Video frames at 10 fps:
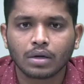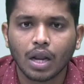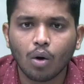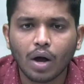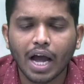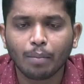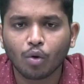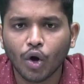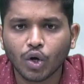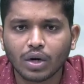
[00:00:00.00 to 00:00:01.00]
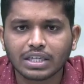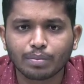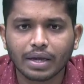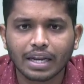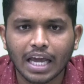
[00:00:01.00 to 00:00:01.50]
Now I am going to
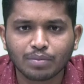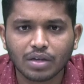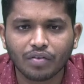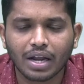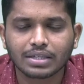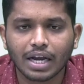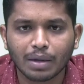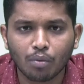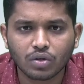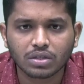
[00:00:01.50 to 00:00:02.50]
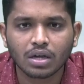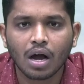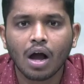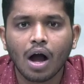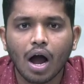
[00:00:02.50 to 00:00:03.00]
display the names of NCERT books
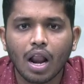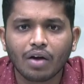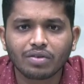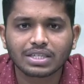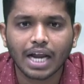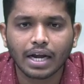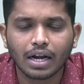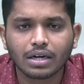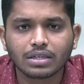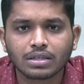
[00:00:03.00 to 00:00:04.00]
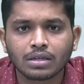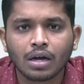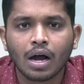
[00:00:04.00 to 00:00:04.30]
along with standards